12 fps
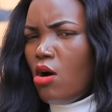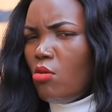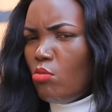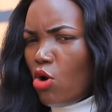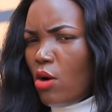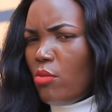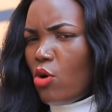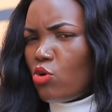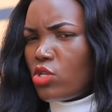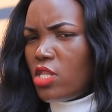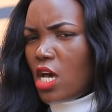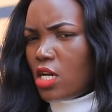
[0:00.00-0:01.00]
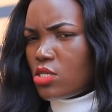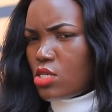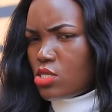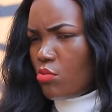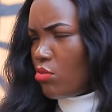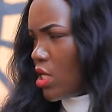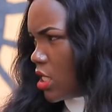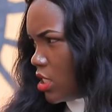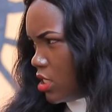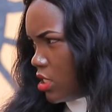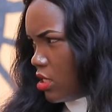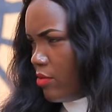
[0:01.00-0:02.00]
more about the
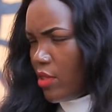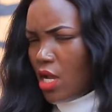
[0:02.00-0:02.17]
accessibility.